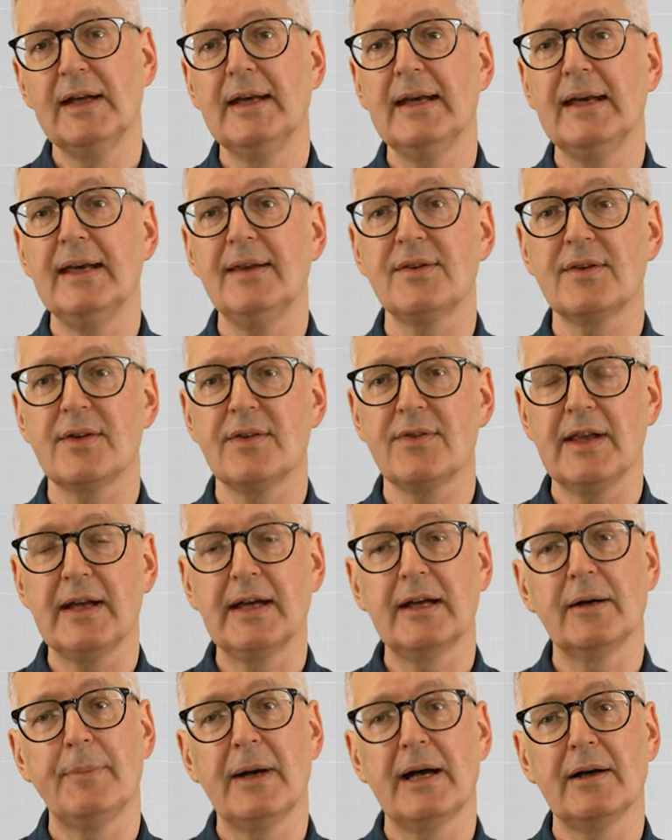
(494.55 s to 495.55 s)
is to think
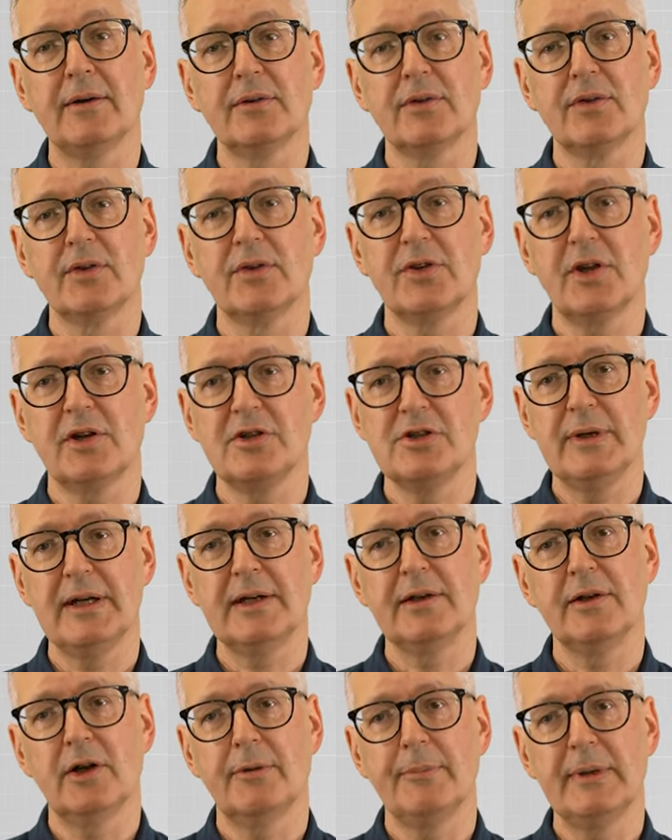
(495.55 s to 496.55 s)
about
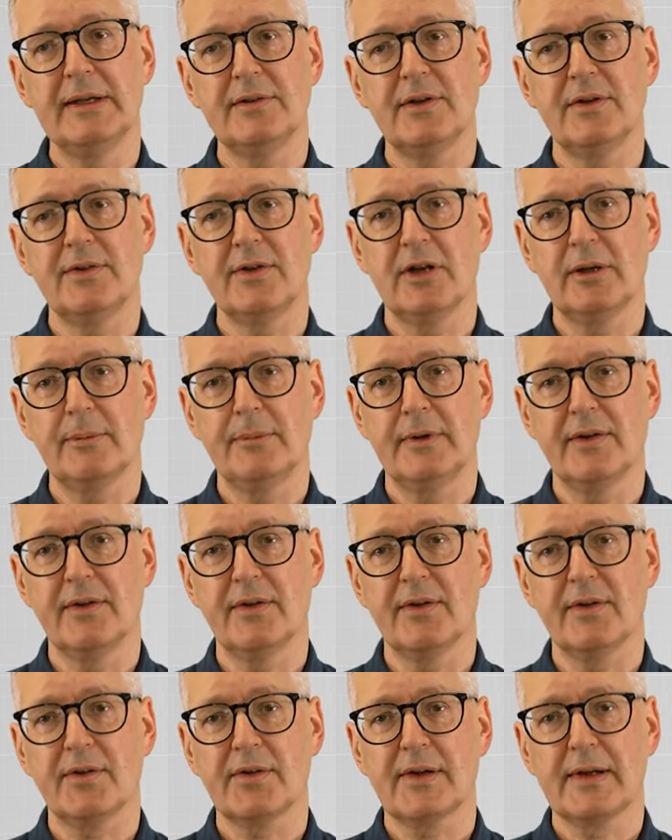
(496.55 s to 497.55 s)
socioeconomic
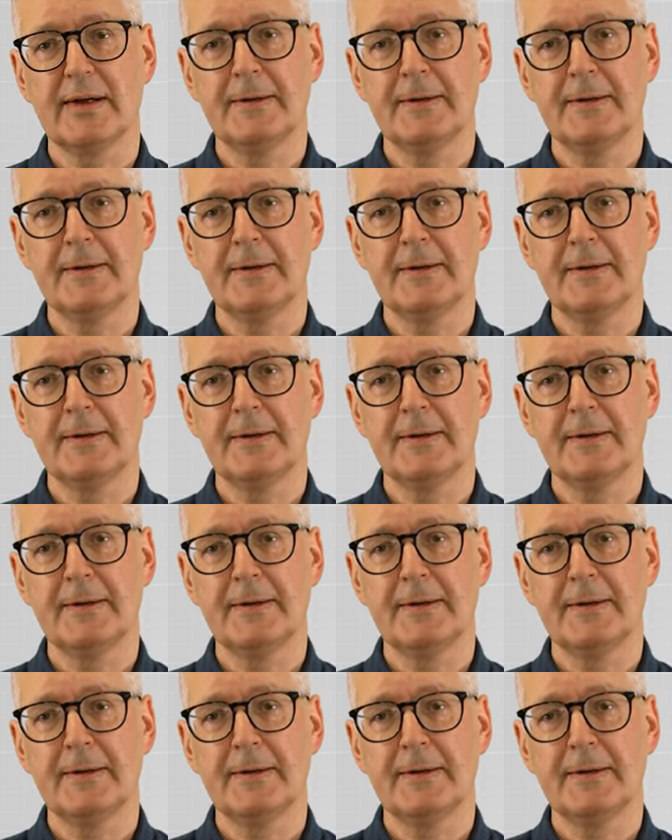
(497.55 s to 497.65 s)
determinants.